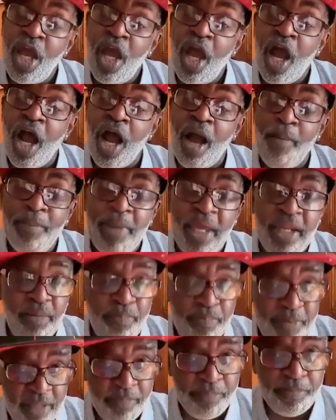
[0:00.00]
and the
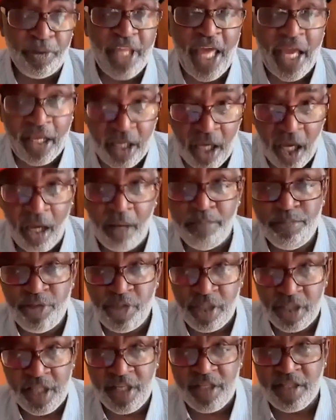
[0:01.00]
people that come
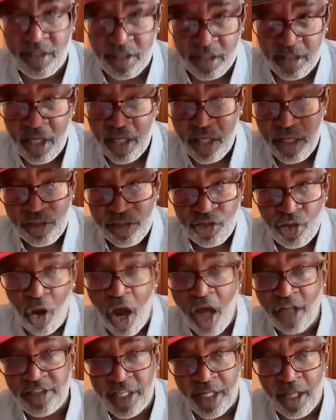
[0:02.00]
to this
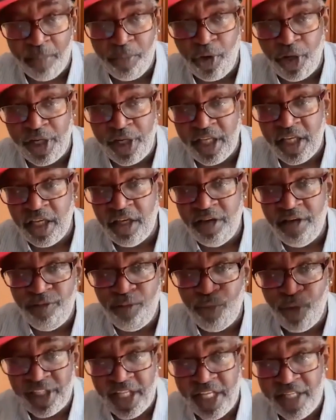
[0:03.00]
talk that I'm going to give
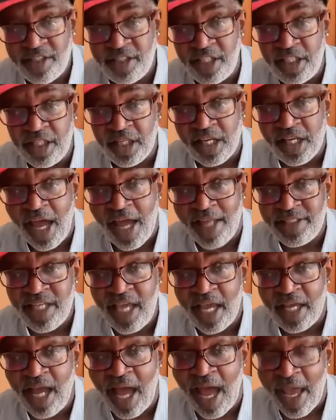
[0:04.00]
when they see the
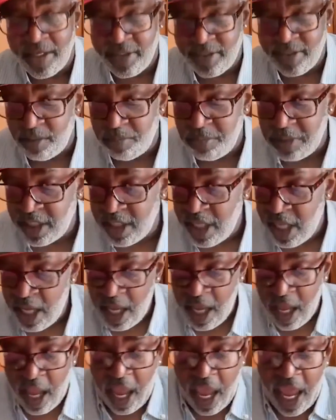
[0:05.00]
Contact High exhibit,
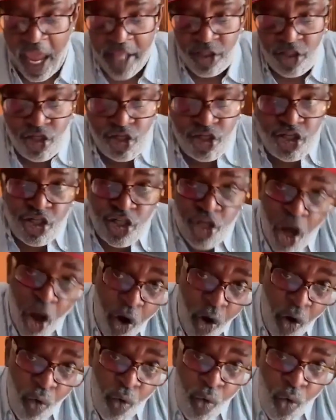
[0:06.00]
and
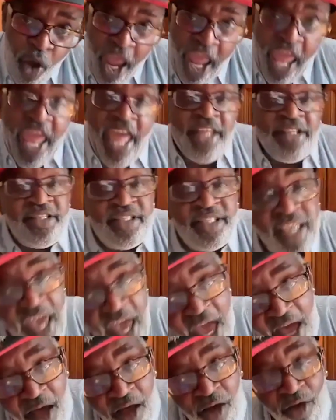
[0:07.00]
show and
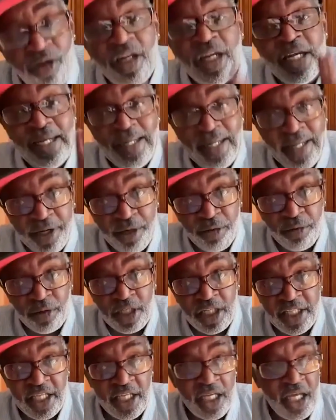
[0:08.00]
tell
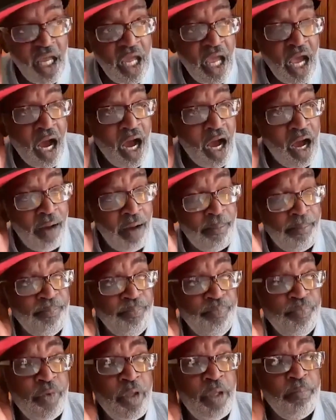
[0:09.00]
literally.
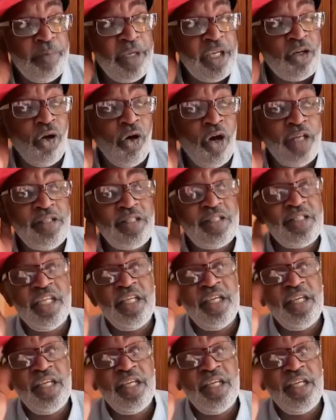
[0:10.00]
Because